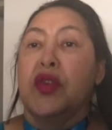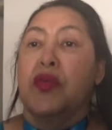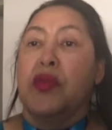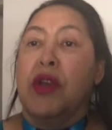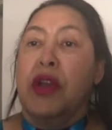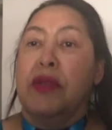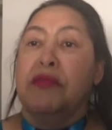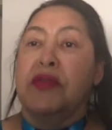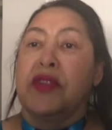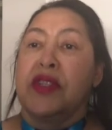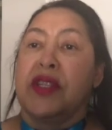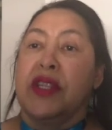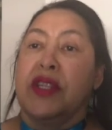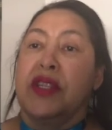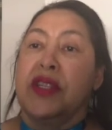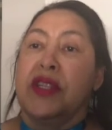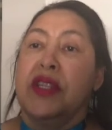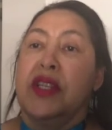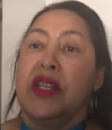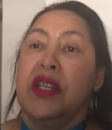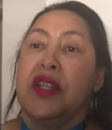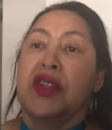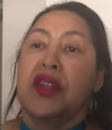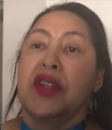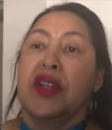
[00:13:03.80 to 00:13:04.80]
to Webster's
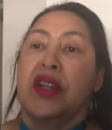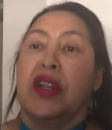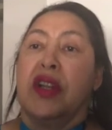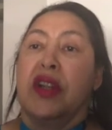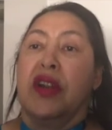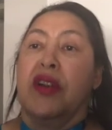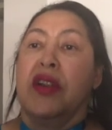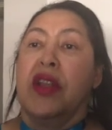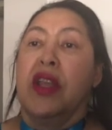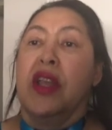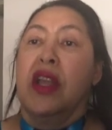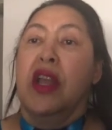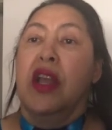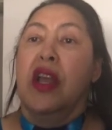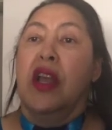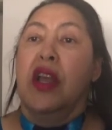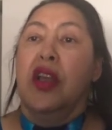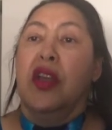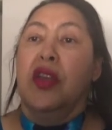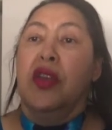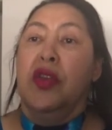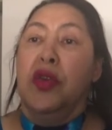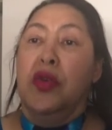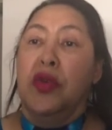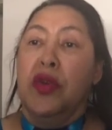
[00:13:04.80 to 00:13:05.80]
dictionary,
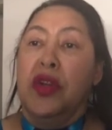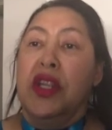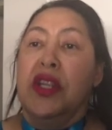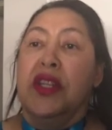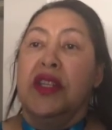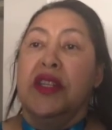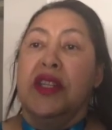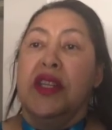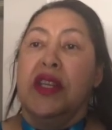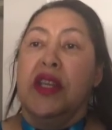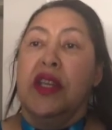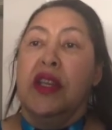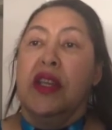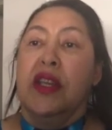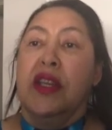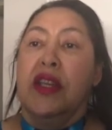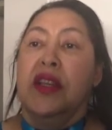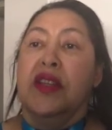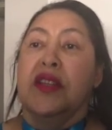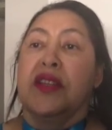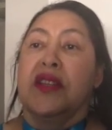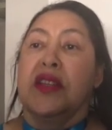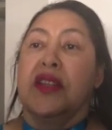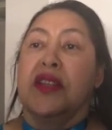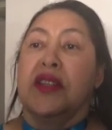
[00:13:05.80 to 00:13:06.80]
unity
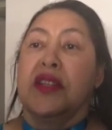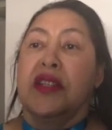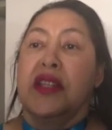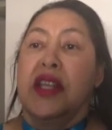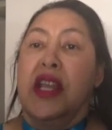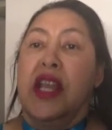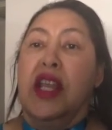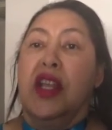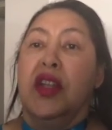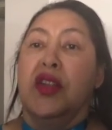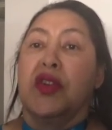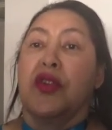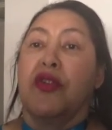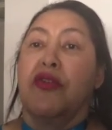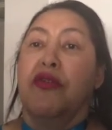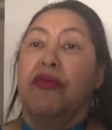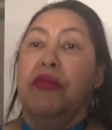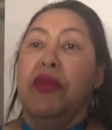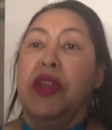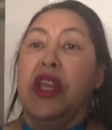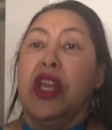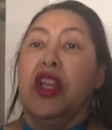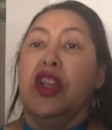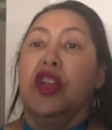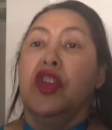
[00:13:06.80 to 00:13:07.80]
is the state of
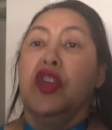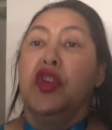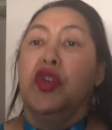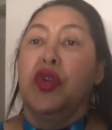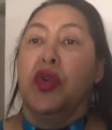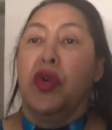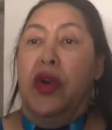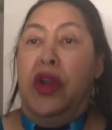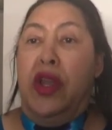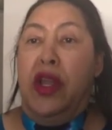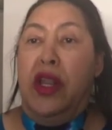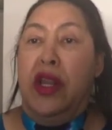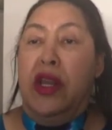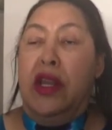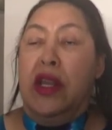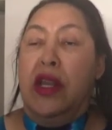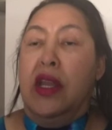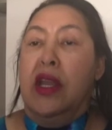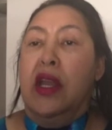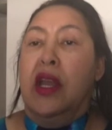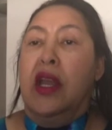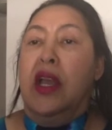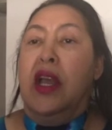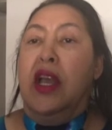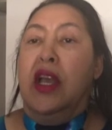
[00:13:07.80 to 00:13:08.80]
being joined
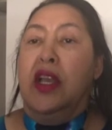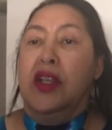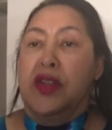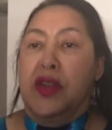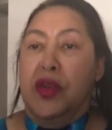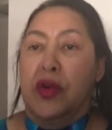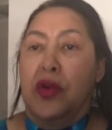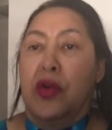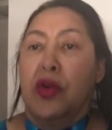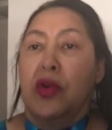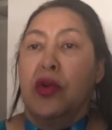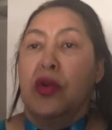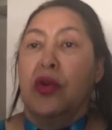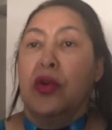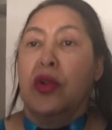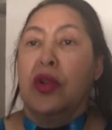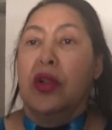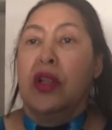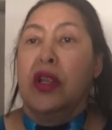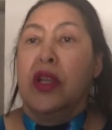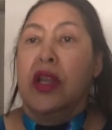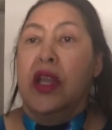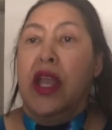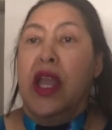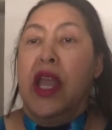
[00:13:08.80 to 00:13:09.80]
as a whole,
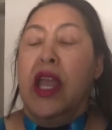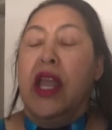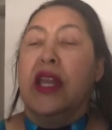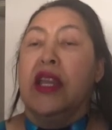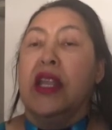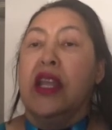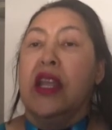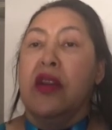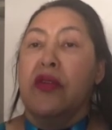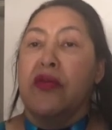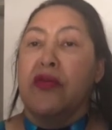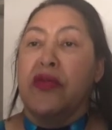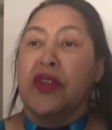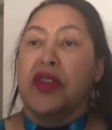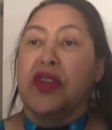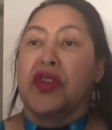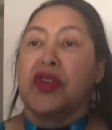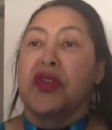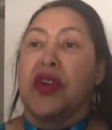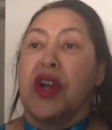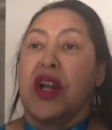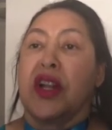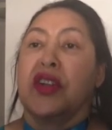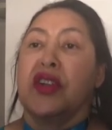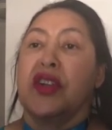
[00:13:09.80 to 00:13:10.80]
and
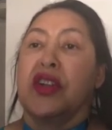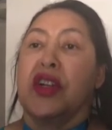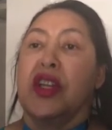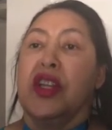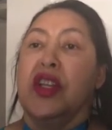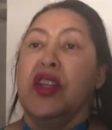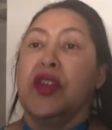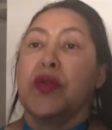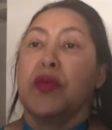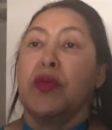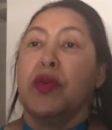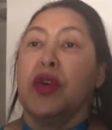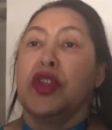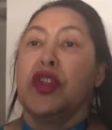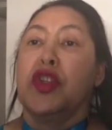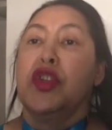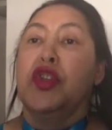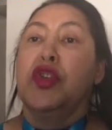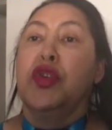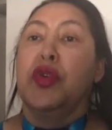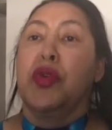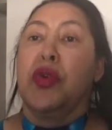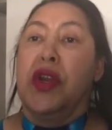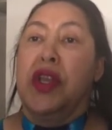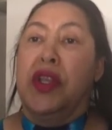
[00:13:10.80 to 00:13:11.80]
infrastructure is what
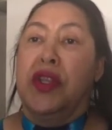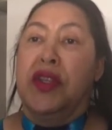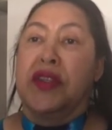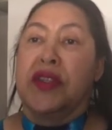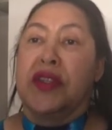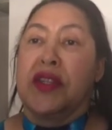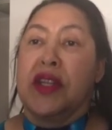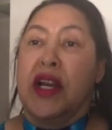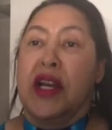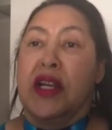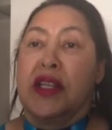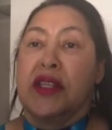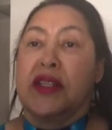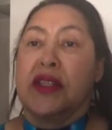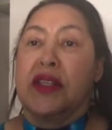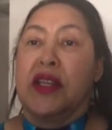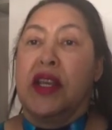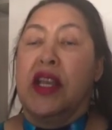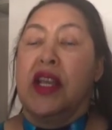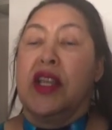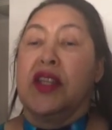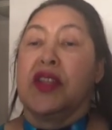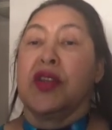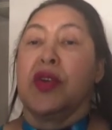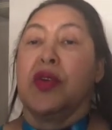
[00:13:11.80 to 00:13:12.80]
joins us
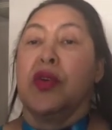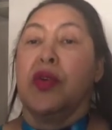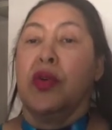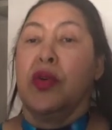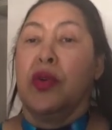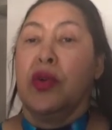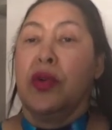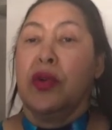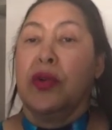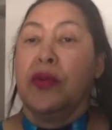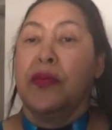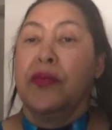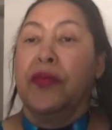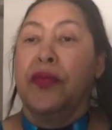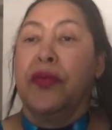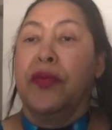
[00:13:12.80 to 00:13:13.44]
as a whole.